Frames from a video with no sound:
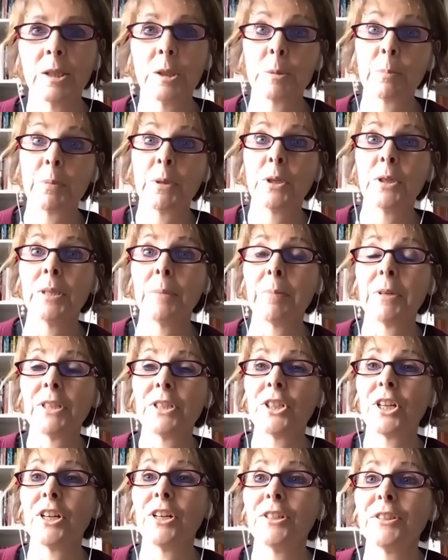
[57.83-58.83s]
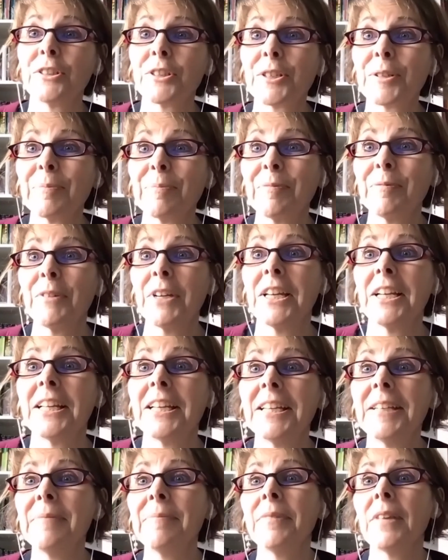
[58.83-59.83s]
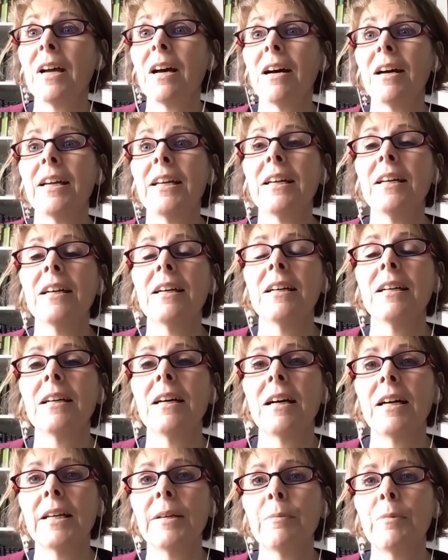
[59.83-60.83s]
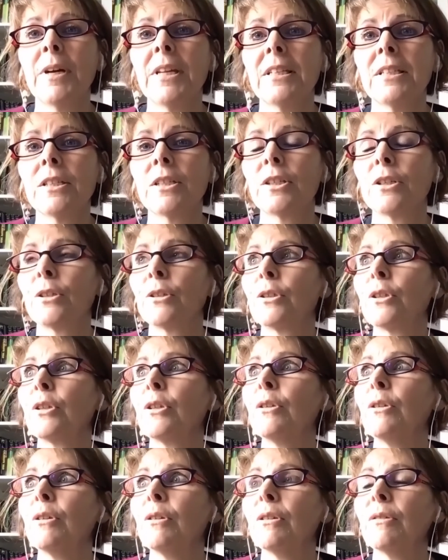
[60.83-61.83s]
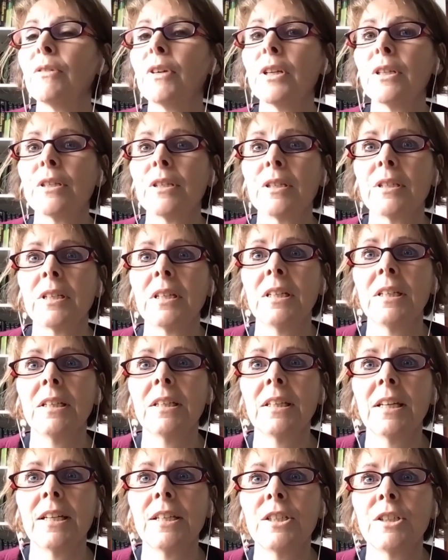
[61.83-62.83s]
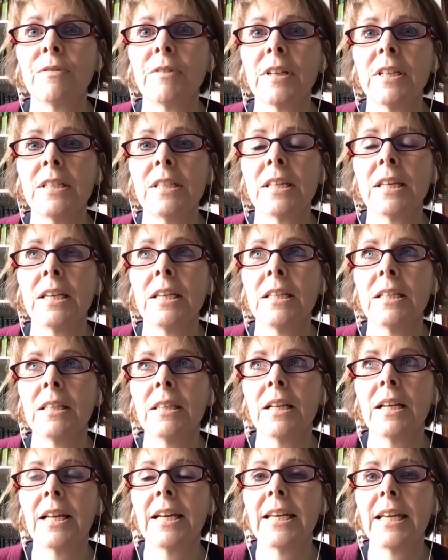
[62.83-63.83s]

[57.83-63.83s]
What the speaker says: purely by chance, really. I went to university at the age of 18 in the late